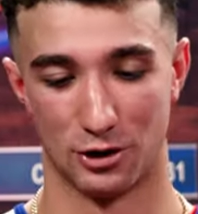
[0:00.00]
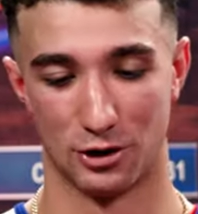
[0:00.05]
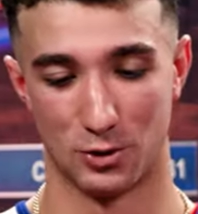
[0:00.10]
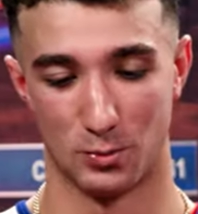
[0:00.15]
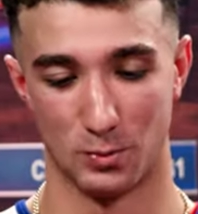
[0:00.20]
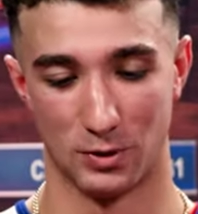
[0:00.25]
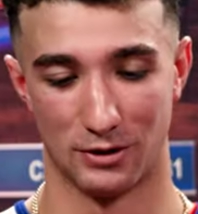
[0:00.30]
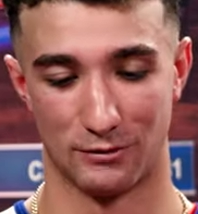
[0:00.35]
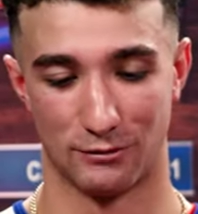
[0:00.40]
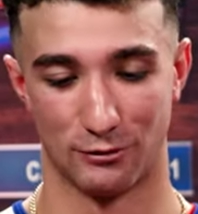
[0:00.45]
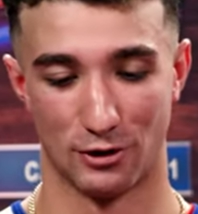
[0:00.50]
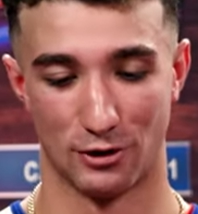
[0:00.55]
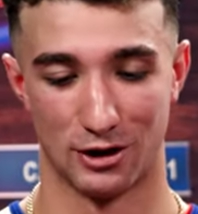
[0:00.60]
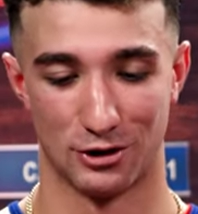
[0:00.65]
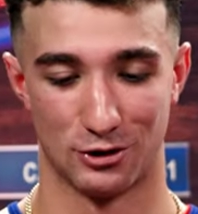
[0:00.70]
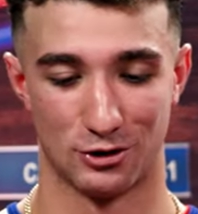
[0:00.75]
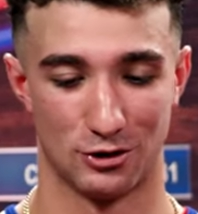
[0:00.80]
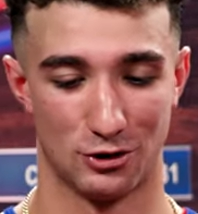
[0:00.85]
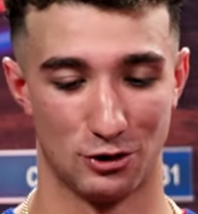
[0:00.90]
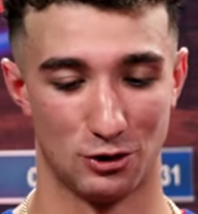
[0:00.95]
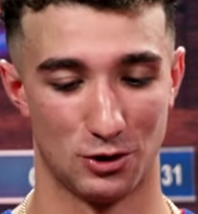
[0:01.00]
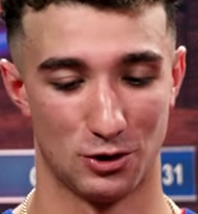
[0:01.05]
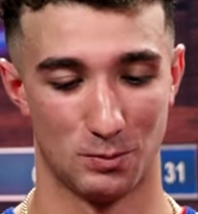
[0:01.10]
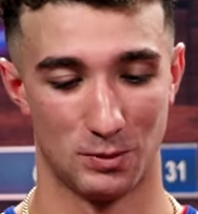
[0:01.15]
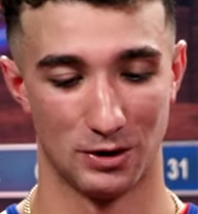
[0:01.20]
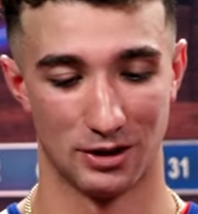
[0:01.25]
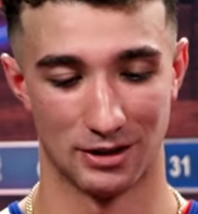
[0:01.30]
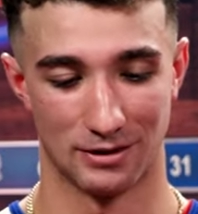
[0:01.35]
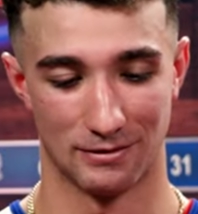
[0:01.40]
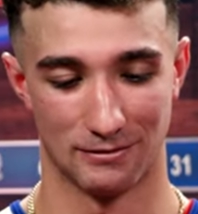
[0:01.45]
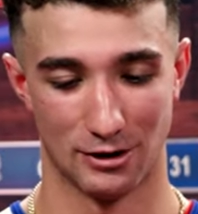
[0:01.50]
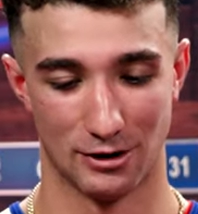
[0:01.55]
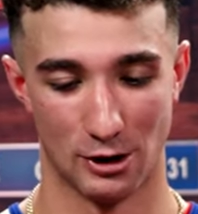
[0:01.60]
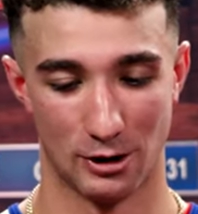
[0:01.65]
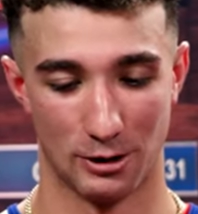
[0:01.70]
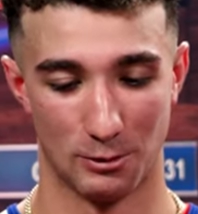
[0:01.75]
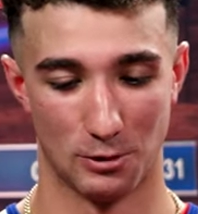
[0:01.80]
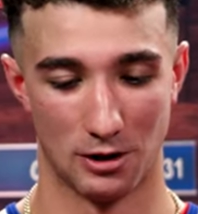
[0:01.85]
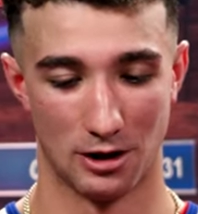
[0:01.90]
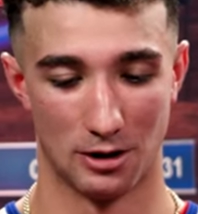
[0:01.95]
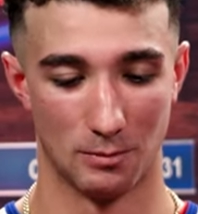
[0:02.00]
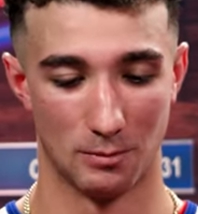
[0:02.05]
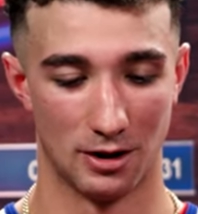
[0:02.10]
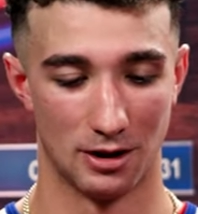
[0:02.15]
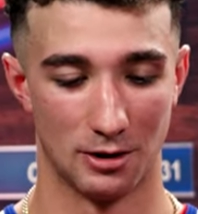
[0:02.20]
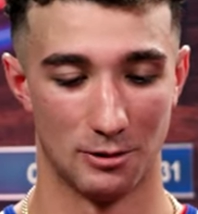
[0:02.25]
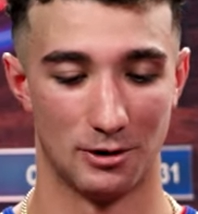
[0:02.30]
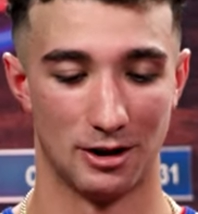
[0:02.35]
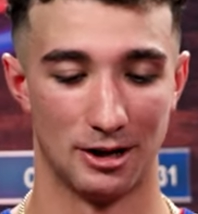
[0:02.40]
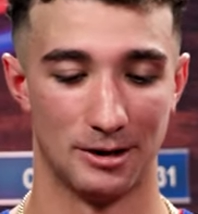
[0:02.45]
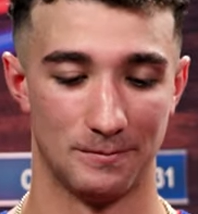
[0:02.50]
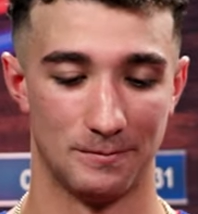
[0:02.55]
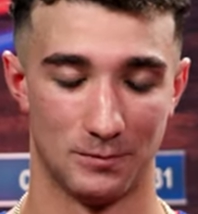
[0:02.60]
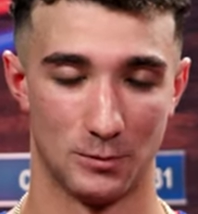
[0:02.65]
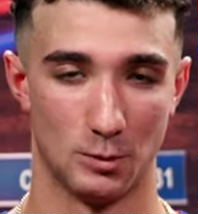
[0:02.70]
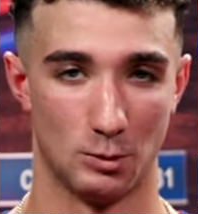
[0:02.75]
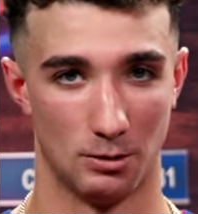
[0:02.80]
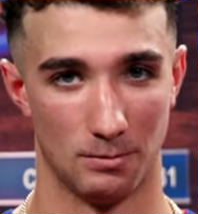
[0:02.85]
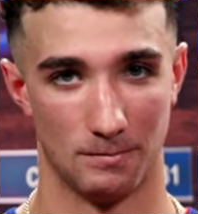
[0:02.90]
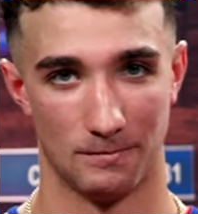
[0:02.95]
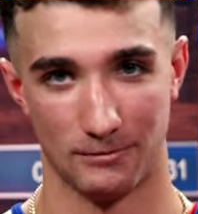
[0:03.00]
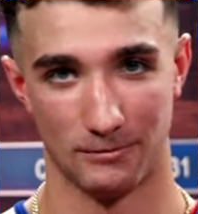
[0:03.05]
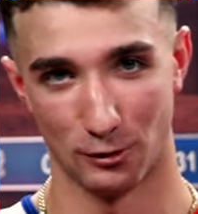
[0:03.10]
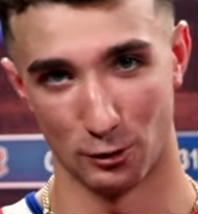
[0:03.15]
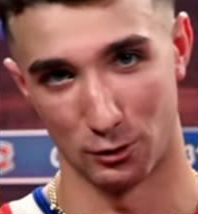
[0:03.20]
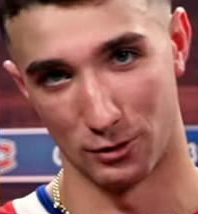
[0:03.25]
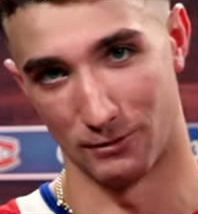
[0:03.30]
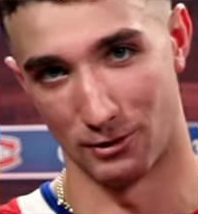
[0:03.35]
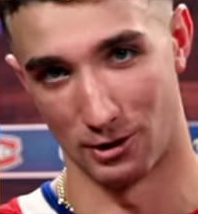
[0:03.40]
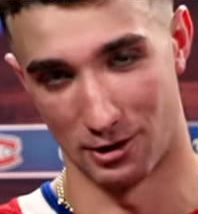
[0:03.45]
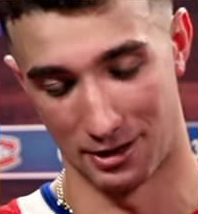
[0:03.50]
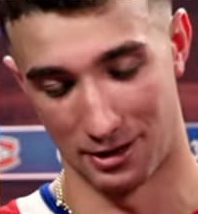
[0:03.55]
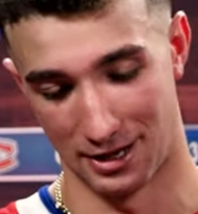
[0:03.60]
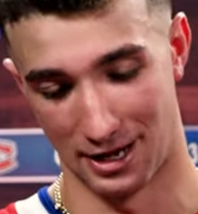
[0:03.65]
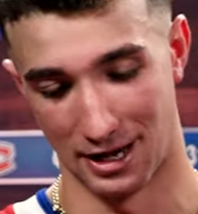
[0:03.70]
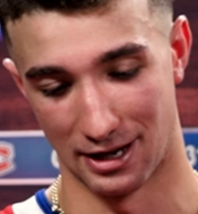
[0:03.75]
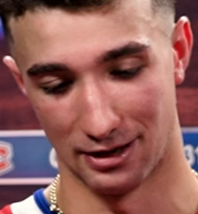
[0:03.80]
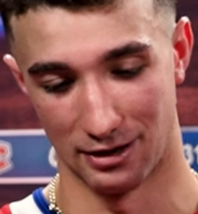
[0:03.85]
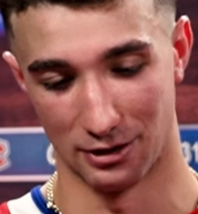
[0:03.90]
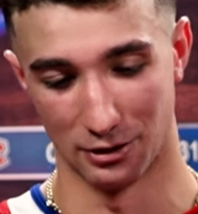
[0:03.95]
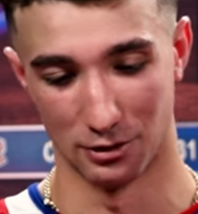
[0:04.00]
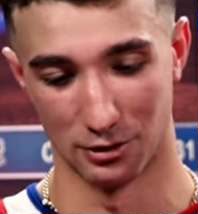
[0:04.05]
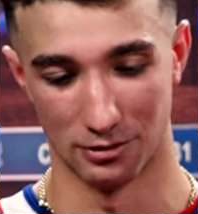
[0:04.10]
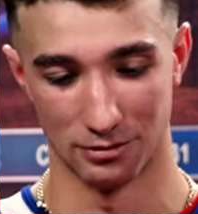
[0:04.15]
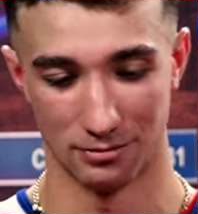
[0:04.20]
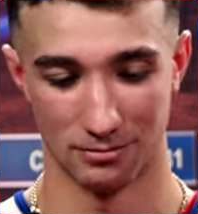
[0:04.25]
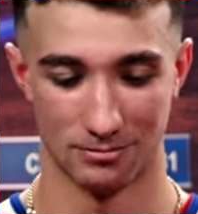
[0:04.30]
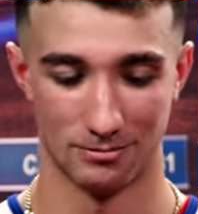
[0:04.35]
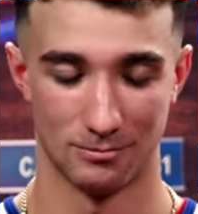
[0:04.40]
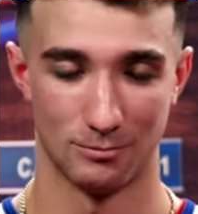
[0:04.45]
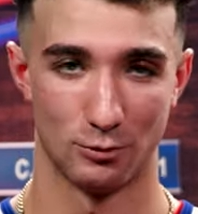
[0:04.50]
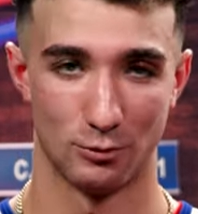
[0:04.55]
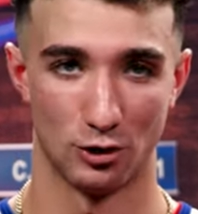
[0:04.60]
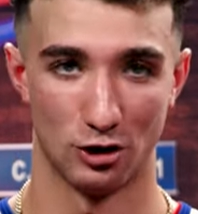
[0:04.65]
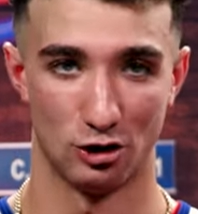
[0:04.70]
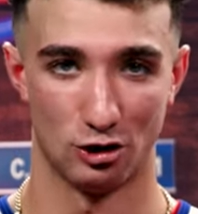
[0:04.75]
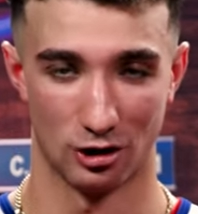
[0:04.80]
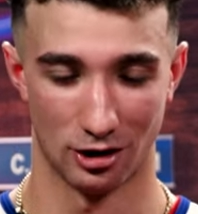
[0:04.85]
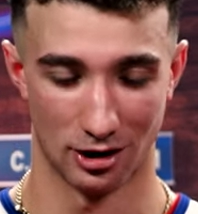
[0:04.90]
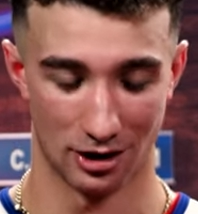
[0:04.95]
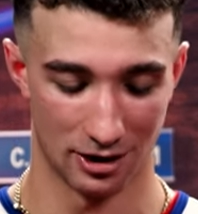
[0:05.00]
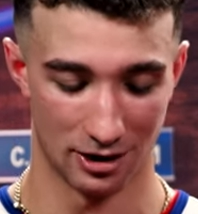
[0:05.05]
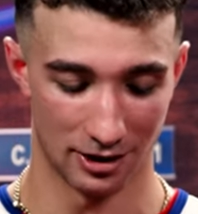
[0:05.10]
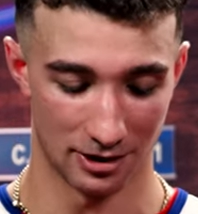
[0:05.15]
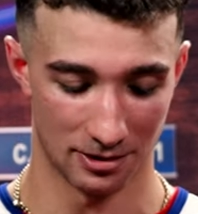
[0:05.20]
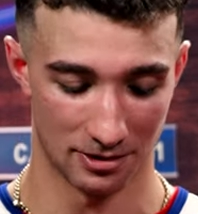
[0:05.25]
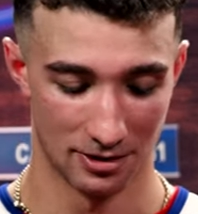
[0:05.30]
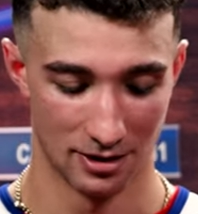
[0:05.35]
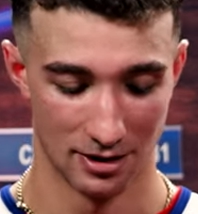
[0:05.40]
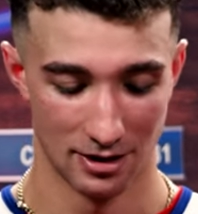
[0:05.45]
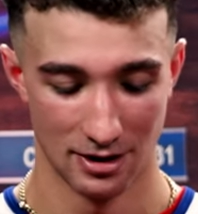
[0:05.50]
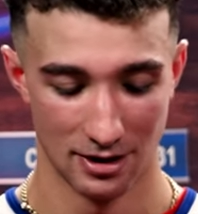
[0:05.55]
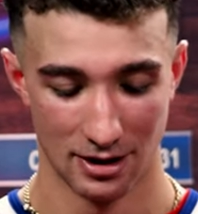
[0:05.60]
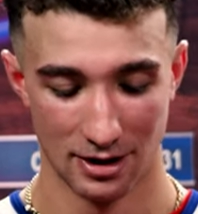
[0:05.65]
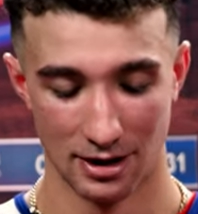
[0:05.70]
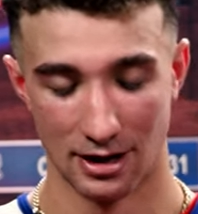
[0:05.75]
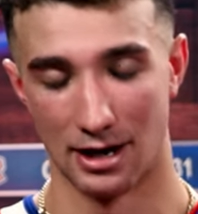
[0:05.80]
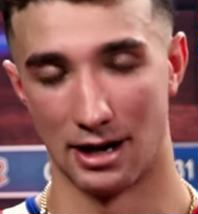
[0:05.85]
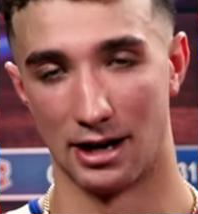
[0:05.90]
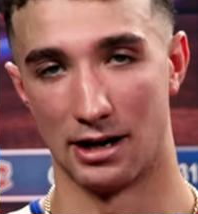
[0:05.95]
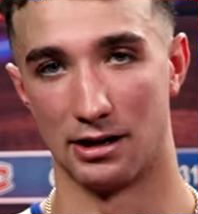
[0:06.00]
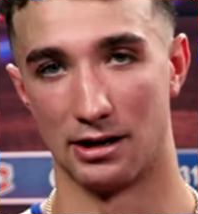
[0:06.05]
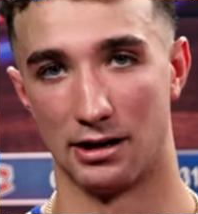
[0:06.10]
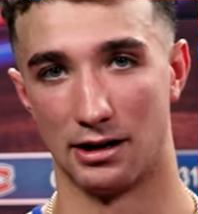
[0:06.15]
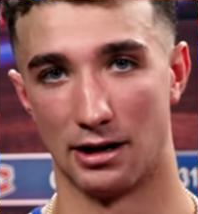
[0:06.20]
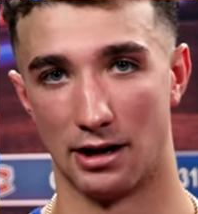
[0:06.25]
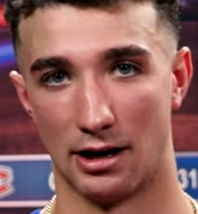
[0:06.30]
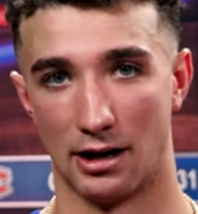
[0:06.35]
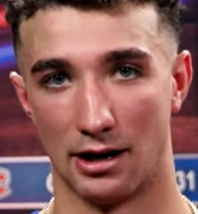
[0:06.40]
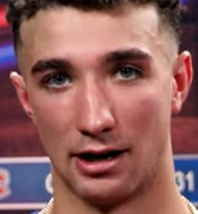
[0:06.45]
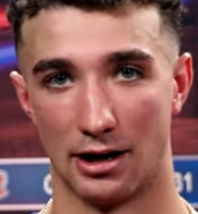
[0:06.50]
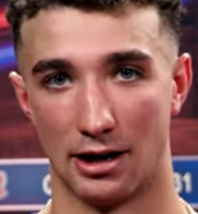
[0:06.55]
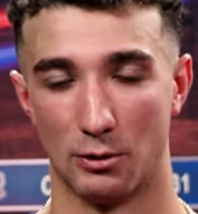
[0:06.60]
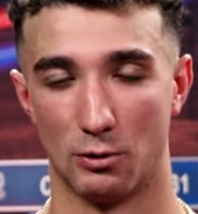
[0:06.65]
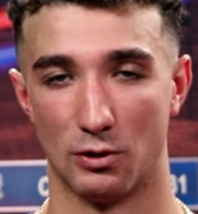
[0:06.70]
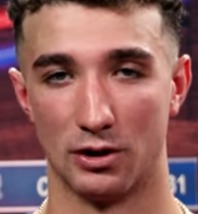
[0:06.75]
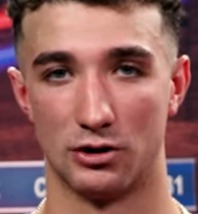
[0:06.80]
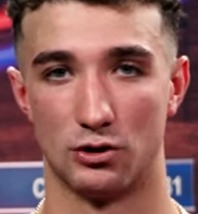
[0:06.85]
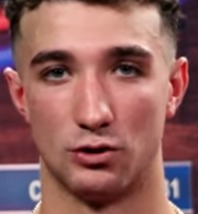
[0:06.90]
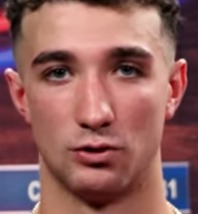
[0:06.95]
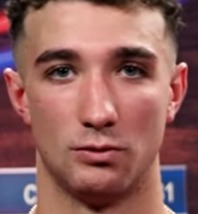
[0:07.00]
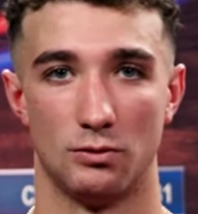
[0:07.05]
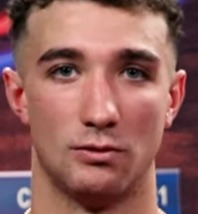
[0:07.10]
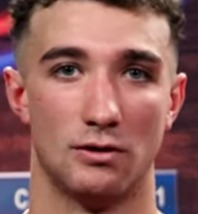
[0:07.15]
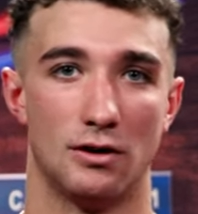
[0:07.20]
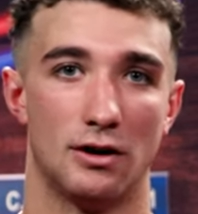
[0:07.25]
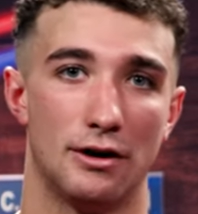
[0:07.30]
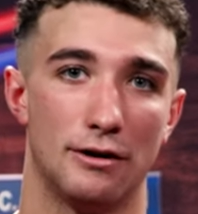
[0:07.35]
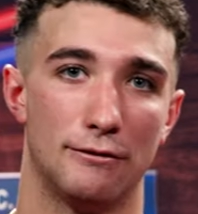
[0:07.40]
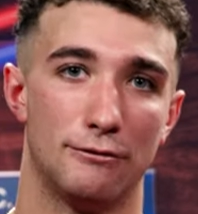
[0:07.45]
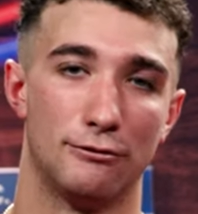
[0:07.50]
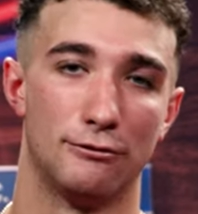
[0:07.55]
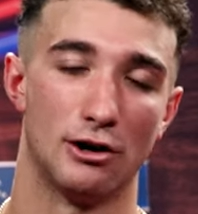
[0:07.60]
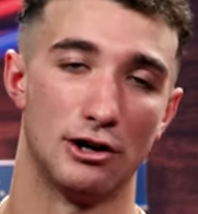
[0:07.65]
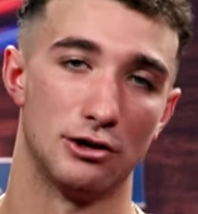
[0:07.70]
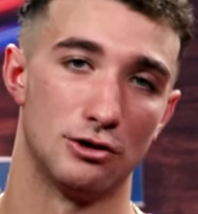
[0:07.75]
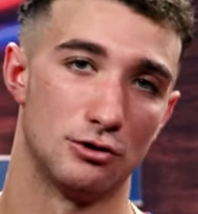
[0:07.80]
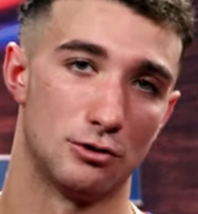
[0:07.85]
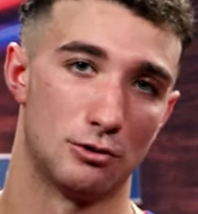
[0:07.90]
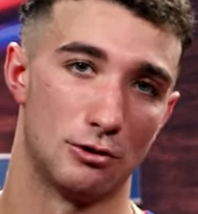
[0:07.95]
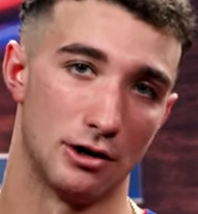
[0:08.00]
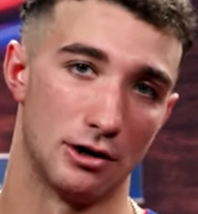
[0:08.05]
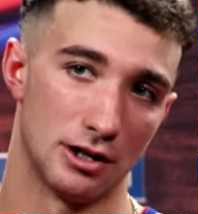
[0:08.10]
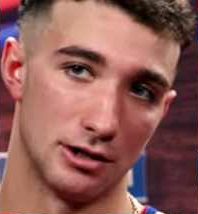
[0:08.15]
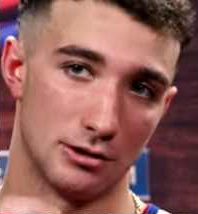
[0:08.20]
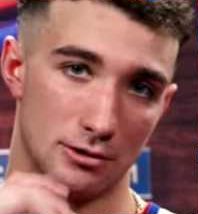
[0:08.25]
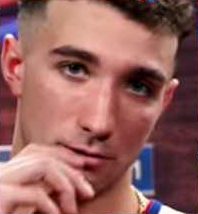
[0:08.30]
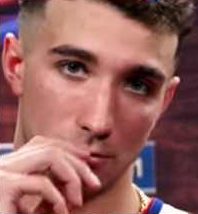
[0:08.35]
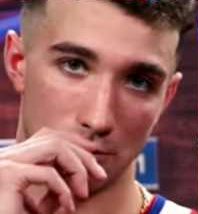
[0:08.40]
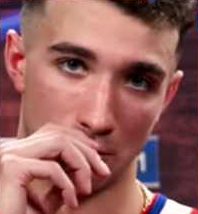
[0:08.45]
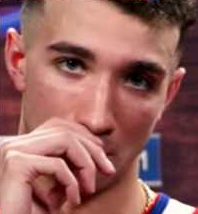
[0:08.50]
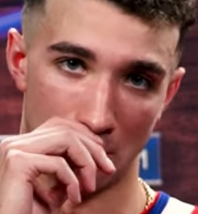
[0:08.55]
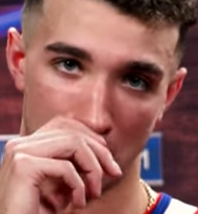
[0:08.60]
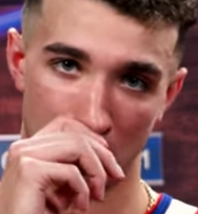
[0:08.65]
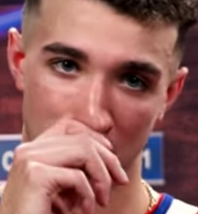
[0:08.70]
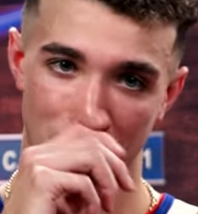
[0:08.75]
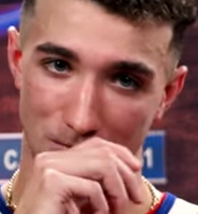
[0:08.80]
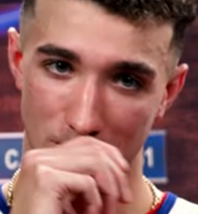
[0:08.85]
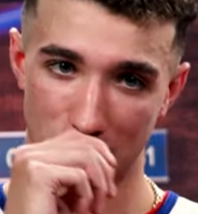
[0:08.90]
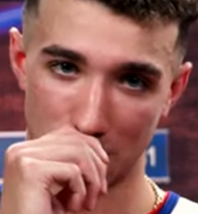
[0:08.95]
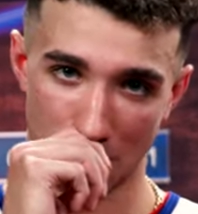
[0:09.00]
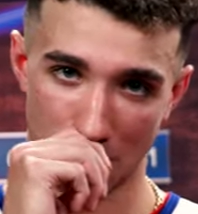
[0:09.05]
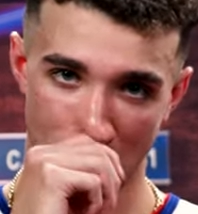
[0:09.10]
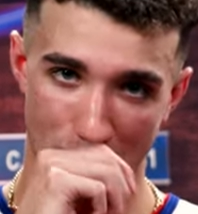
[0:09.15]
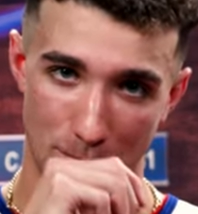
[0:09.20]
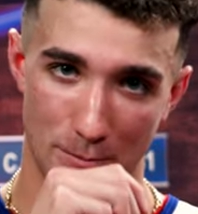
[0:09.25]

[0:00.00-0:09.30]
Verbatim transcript: to speak French? You speak it very well, by the way. Well, first of all, thank you. Appreciate it. And uh, I went to a uh, French grade school. So my